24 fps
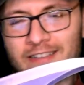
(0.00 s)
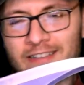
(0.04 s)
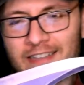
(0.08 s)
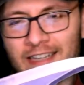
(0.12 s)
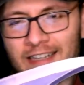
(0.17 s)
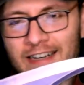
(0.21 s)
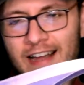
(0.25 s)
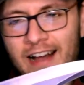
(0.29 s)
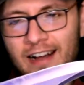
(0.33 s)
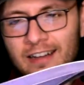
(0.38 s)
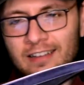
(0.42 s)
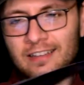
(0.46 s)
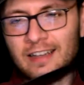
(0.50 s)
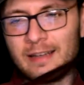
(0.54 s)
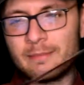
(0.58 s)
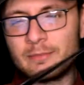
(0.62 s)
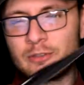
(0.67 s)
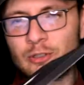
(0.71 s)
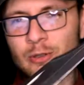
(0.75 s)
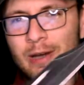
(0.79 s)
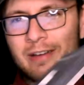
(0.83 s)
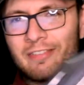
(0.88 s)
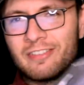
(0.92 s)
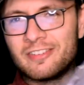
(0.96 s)
cannot claim
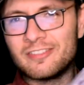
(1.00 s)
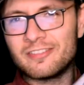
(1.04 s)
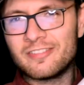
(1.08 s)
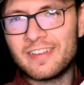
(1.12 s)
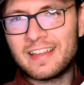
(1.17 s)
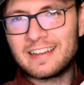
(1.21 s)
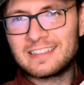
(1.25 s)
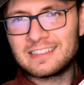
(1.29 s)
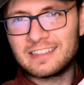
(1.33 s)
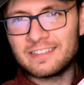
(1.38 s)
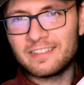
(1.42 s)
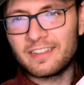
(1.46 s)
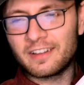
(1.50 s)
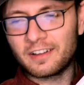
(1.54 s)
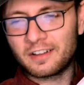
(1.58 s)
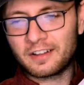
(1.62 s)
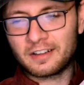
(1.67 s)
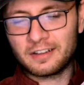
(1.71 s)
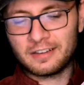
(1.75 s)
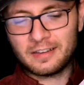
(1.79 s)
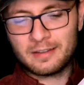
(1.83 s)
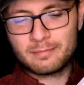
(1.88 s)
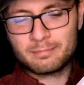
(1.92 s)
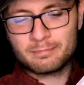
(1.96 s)
to have invented the
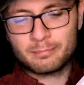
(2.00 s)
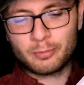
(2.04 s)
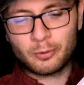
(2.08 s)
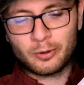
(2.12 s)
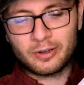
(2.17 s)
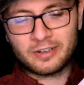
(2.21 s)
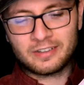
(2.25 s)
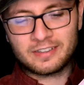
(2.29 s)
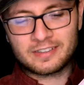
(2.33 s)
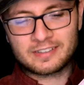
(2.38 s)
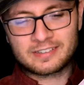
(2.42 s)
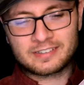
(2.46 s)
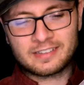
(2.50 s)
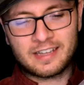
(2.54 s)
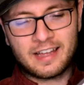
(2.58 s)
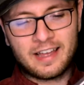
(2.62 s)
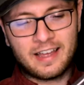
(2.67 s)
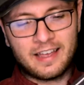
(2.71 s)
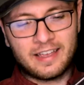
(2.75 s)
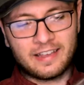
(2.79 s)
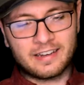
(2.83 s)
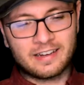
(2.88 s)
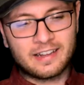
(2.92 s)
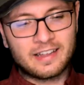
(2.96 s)
clip-point
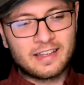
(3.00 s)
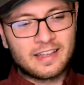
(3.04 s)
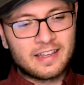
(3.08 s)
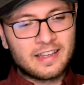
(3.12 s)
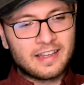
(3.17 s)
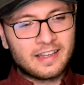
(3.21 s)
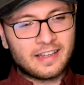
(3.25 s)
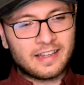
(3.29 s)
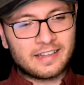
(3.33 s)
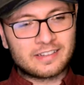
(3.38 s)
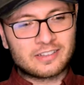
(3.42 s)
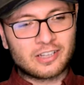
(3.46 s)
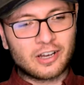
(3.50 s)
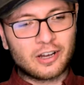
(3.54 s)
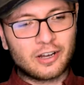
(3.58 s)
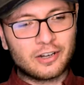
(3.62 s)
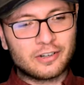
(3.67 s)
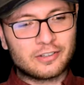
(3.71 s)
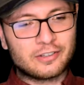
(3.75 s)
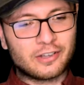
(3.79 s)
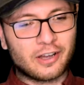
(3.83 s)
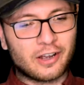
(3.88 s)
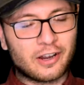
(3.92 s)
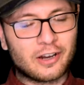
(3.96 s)
design, it's
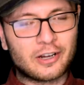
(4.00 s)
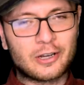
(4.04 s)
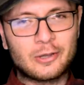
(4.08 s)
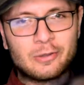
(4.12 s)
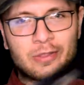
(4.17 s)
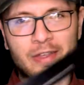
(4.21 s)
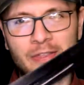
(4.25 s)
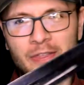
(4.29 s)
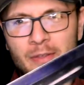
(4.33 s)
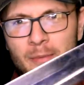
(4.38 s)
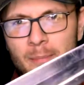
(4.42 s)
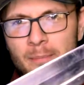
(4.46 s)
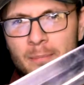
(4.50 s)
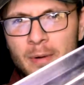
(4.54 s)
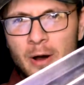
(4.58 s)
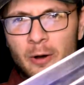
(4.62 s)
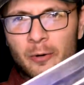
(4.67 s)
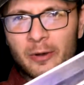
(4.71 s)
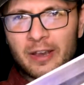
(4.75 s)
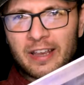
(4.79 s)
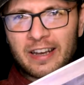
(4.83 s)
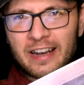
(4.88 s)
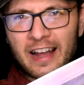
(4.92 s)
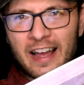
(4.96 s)
hard to argue that the
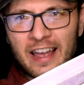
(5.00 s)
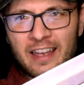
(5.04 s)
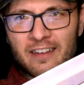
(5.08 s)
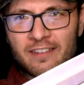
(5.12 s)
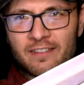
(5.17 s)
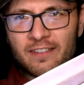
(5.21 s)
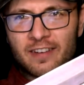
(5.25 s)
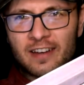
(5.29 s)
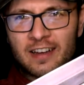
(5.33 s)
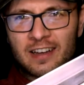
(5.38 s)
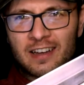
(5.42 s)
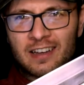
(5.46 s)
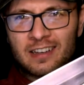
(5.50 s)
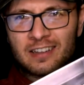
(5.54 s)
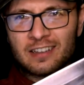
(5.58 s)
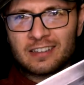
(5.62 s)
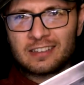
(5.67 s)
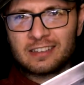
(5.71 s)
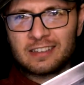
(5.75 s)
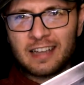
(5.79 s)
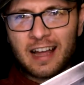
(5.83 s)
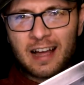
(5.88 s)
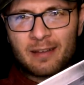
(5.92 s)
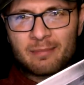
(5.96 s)
Bowie knife
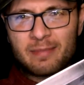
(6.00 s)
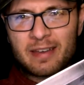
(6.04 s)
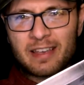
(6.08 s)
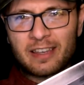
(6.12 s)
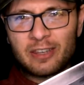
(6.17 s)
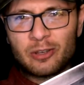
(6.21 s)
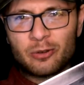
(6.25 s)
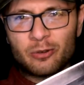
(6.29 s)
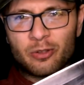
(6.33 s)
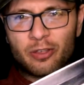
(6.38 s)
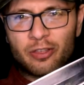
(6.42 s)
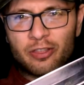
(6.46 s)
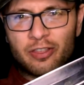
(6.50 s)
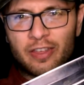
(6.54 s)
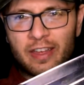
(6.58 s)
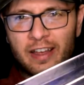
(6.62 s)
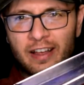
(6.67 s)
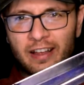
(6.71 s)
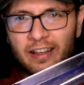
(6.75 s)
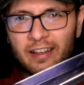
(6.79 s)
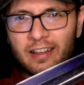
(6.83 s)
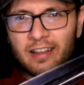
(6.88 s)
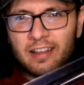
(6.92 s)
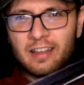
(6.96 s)
does not make you
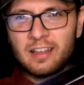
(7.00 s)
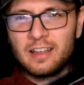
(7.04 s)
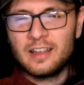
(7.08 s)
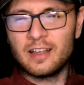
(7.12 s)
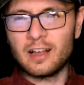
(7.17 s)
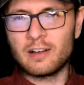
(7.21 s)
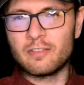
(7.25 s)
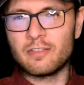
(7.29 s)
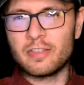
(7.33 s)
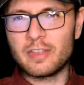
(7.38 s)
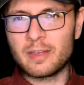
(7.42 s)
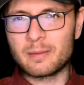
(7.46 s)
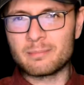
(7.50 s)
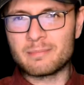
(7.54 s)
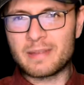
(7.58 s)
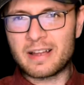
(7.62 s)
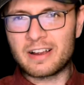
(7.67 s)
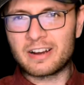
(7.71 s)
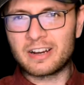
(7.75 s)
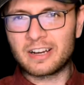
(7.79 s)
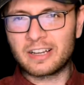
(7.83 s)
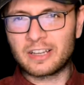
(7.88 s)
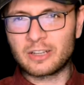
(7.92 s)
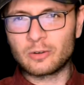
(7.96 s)
think of the
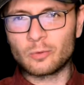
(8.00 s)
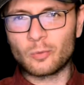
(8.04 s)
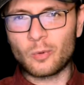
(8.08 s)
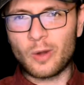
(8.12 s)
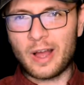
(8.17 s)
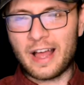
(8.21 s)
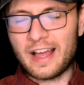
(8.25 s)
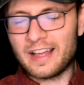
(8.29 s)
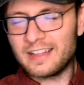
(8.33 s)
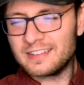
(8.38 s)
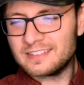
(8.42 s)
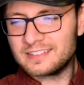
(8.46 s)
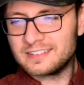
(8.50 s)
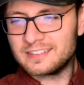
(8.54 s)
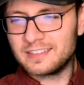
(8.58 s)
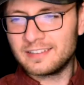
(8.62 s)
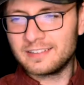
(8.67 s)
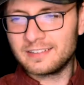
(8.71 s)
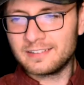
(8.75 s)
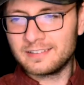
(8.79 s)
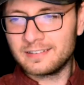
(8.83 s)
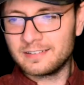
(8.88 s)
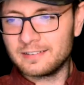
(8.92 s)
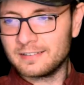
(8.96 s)
American West.
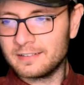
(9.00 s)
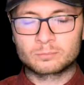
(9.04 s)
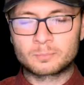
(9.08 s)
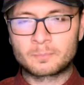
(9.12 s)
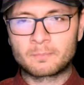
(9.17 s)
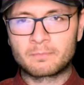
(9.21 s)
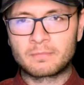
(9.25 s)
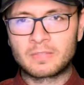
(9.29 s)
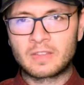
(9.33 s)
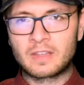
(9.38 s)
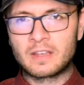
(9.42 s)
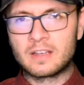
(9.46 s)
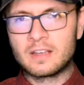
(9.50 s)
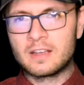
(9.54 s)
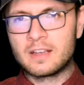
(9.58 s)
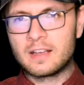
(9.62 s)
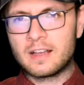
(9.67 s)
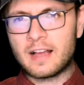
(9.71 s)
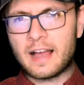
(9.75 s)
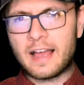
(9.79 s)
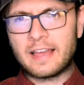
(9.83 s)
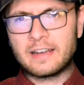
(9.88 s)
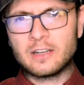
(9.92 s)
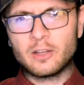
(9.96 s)

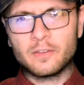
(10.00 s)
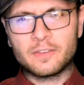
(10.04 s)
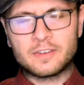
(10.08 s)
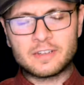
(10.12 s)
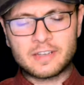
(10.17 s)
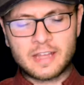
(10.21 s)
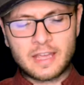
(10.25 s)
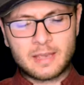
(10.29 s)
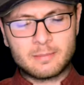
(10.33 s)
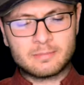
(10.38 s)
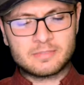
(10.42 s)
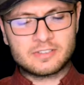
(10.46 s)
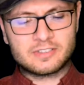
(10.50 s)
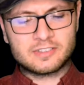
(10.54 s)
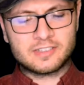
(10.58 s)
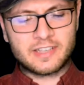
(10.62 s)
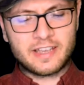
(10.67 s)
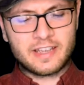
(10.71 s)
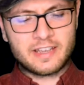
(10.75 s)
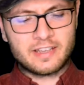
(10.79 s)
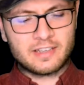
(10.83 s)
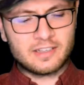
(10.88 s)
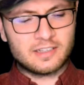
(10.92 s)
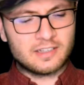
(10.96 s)
I know the
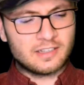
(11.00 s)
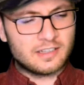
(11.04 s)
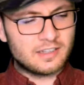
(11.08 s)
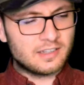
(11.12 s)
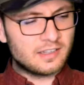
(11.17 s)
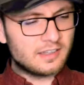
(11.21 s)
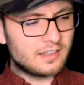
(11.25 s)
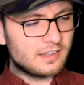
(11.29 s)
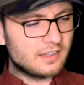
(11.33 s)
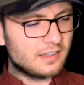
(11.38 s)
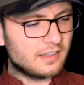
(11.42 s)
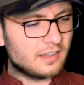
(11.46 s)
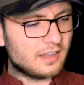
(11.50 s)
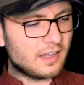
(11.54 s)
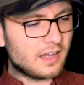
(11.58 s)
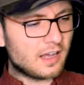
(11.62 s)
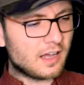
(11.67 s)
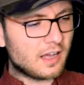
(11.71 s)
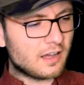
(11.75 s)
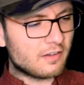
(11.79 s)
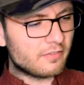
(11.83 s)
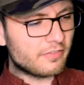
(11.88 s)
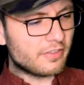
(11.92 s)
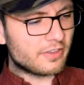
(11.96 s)
namesake
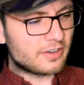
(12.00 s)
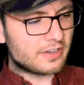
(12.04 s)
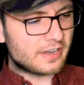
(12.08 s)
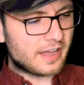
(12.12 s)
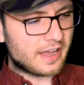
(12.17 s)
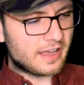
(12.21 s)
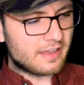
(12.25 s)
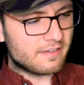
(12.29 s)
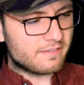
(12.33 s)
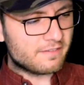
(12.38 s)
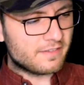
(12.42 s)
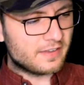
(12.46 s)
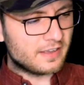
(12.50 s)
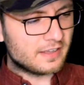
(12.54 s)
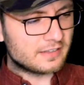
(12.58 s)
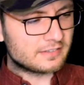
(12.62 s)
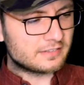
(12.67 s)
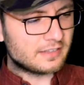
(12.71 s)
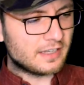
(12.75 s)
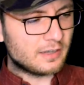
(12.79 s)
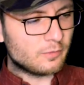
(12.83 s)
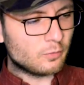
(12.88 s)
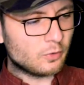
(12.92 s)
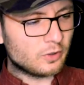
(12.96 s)
of the knife. His
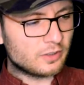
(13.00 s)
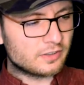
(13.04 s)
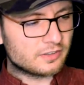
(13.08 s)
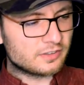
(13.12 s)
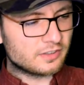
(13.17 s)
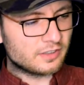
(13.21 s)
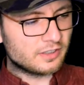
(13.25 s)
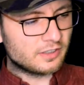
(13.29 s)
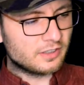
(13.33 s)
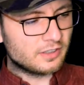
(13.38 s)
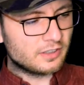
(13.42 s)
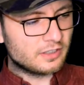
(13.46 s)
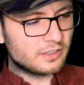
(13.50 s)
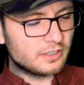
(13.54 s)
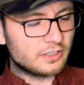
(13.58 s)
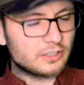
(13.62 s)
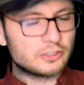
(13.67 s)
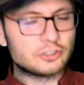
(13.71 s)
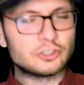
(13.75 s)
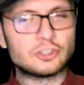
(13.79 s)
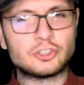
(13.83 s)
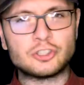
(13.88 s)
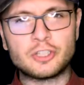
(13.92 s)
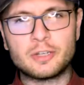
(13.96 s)
name was
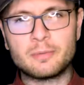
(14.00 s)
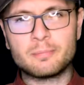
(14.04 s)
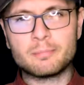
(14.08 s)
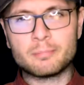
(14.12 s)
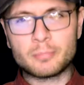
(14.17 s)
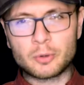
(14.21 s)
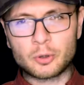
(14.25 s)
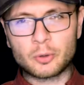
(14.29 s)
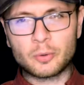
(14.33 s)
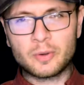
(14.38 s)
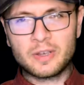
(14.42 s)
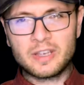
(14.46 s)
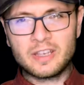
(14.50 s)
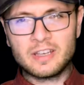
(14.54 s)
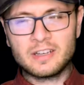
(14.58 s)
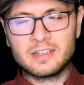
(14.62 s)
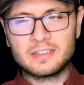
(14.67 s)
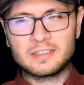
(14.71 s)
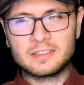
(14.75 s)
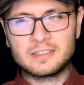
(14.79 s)
Jim Bowie.